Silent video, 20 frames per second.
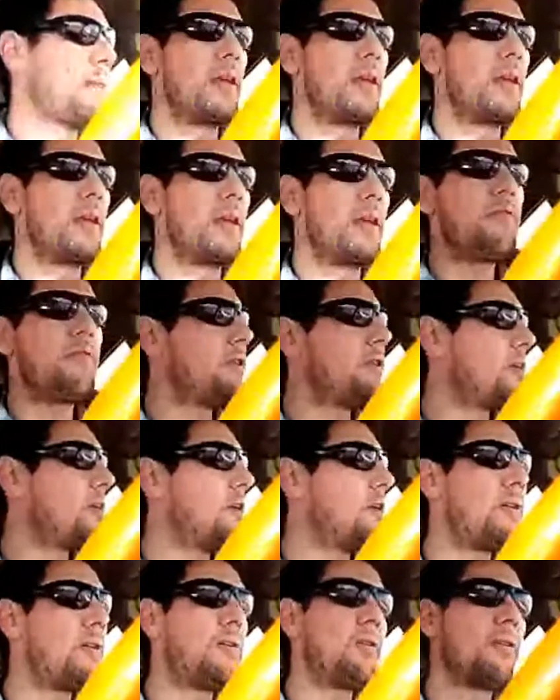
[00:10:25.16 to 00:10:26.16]
You never
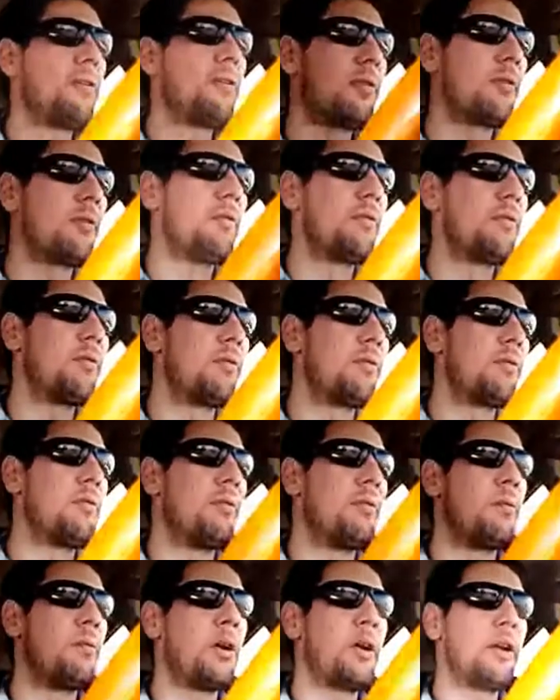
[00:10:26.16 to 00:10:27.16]
know
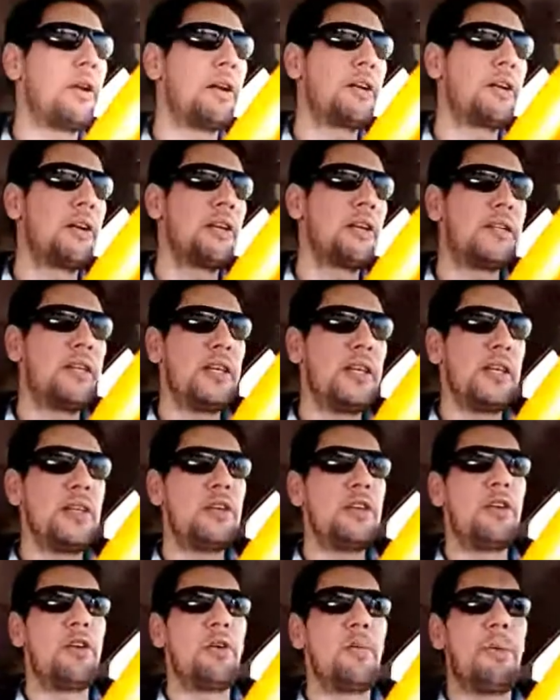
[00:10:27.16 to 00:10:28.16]
what a good deed,
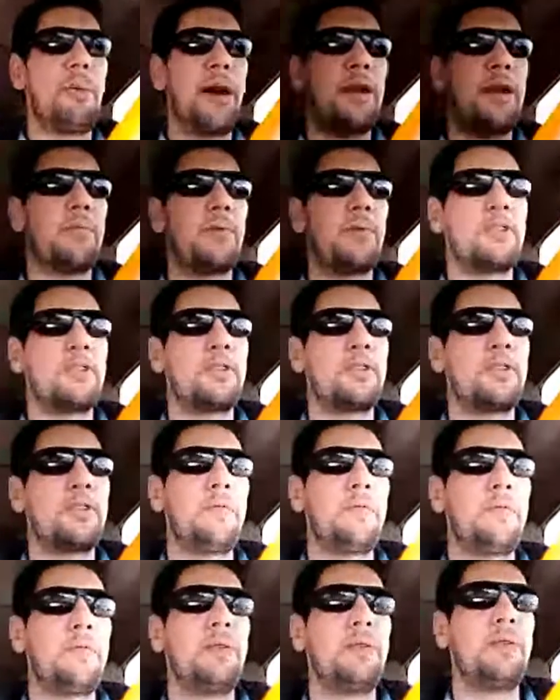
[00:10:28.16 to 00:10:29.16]
might return. If
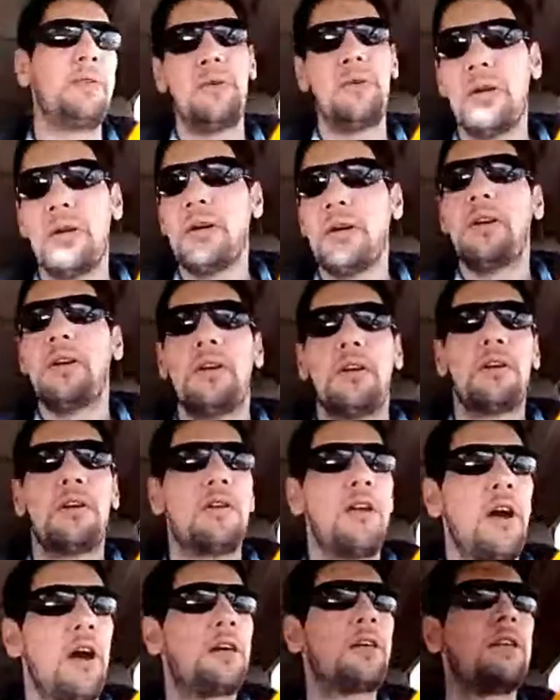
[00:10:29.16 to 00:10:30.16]
you
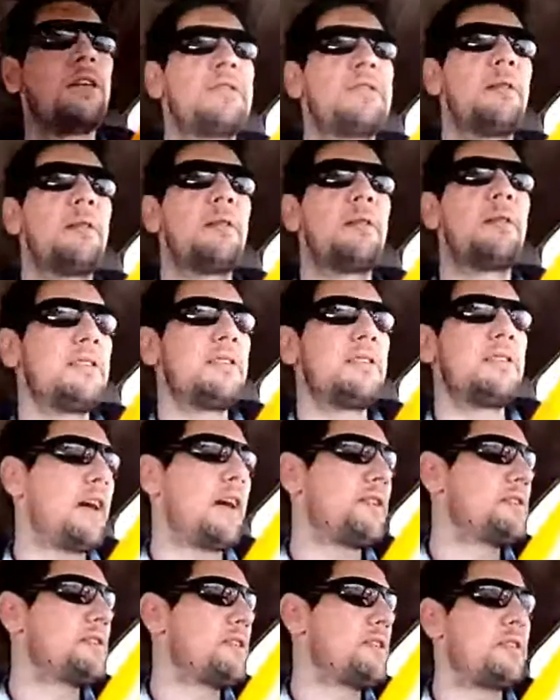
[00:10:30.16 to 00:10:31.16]
knock on somebody's house
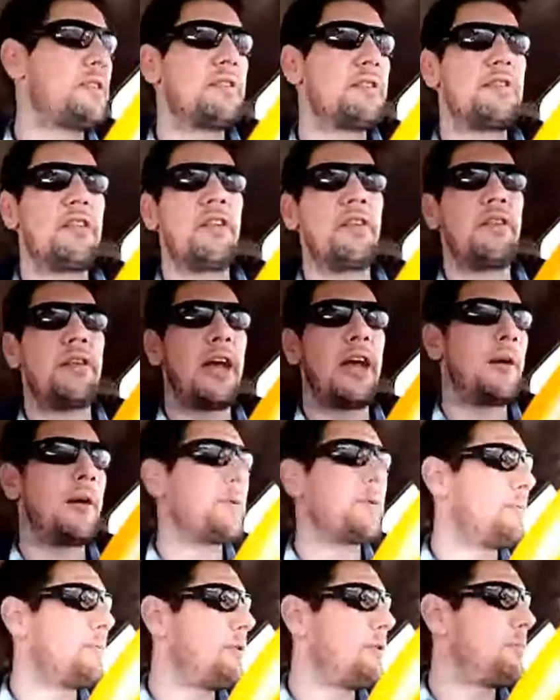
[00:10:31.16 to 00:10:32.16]
and, they happen to
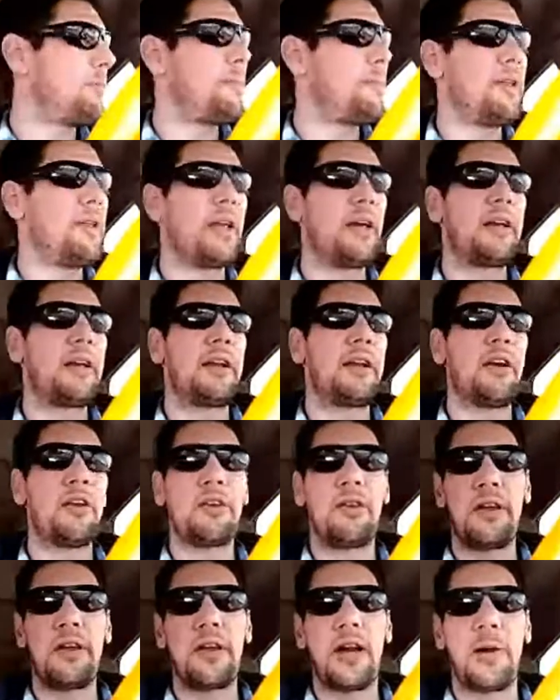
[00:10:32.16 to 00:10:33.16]
be maybe like an elderly
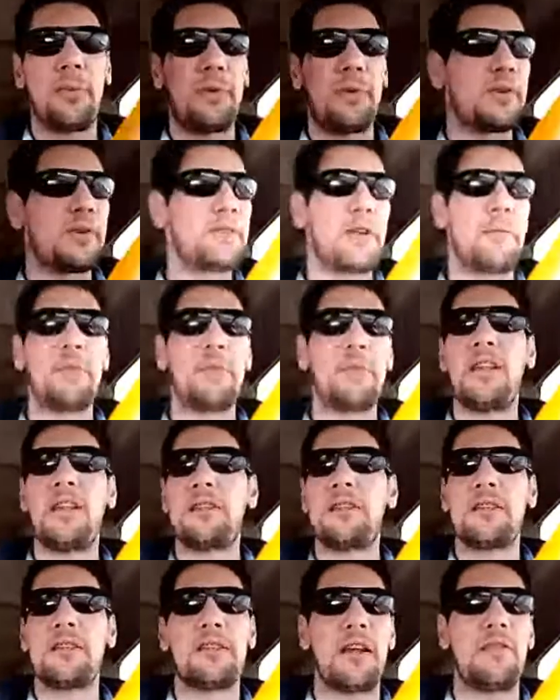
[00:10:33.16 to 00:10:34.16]
couple or something that
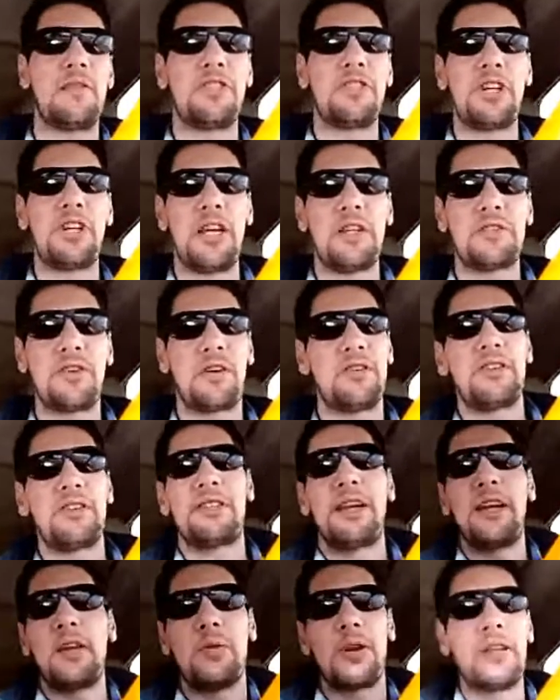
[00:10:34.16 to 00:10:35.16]
doesn't have a chainsaw, or just
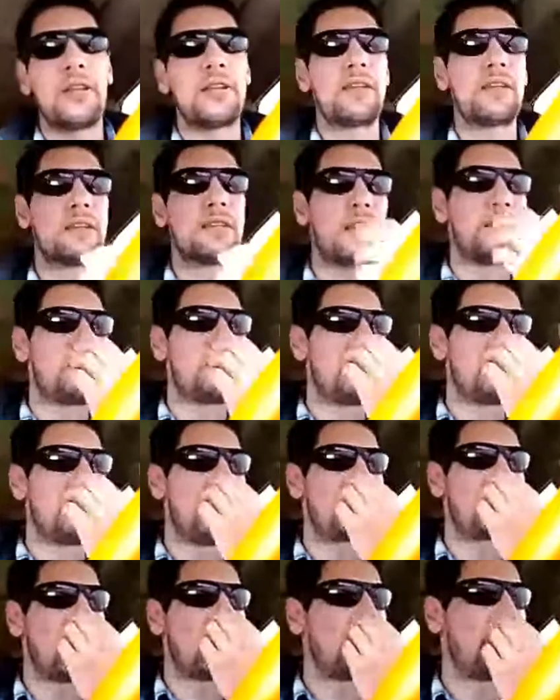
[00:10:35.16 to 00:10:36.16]
anyone that doesn't have a
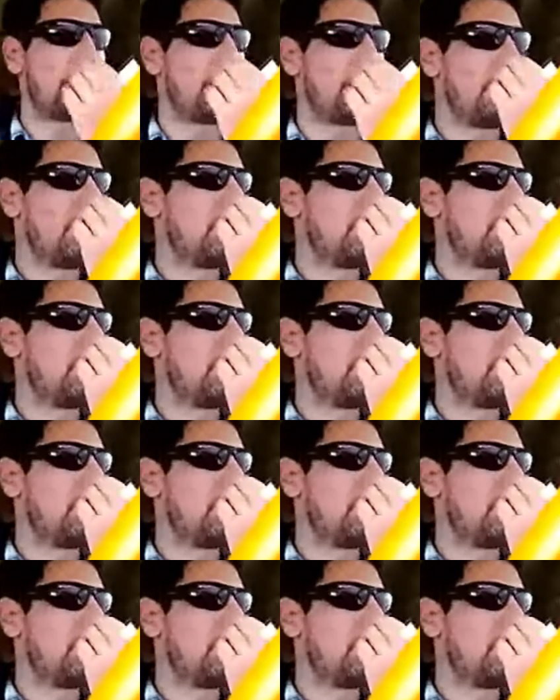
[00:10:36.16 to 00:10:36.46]
chainsaw really,